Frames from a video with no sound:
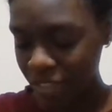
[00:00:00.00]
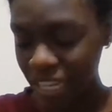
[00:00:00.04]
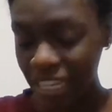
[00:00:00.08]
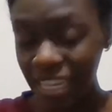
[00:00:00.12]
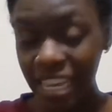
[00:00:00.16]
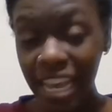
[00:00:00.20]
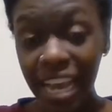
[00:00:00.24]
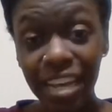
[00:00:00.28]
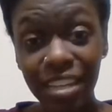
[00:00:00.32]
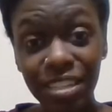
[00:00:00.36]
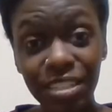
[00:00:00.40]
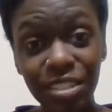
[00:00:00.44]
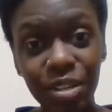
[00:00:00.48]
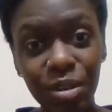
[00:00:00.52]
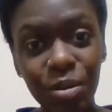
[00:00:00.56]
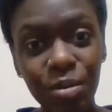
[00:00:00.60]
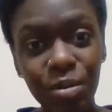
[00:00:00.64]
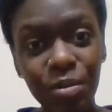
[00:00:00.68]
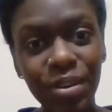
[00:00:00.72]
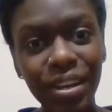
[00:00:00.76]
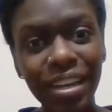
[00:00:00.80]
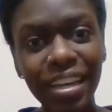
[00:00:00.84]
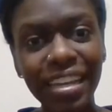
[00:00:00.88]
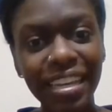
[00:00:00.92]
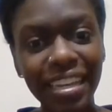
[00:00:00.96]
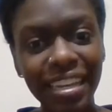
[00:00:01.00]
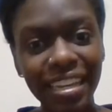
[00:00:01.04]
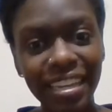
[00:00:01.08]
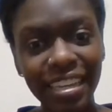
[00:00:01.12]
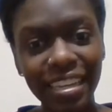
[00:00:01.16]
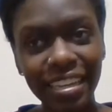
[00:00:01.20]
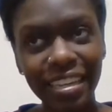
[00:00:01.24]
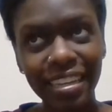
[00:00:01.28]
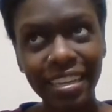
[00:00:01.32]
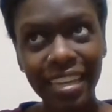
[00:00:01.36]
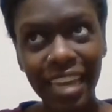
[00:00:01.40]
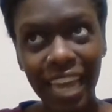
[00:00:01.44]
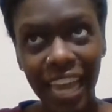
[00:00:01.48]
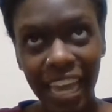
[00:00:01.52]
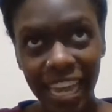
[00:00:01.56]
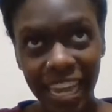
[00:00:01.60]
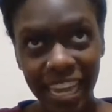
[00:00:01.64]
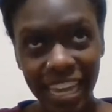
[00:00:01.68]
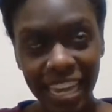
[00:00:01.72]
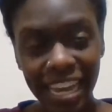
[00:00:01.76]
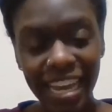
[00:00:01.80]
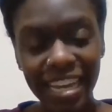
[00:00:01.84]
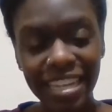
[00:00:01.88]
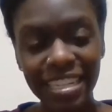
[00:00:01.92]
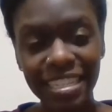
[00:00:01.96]
yeah, so
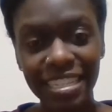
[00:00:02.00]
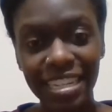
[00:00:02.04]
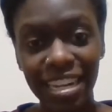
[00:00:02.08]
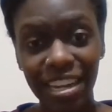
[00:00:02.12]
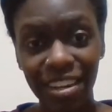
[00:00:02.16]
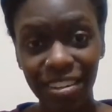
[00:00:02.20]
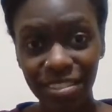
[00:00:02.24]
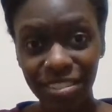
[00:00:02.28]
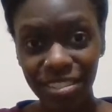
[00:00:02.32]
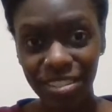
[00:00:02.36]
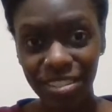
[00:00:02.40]
Kay has now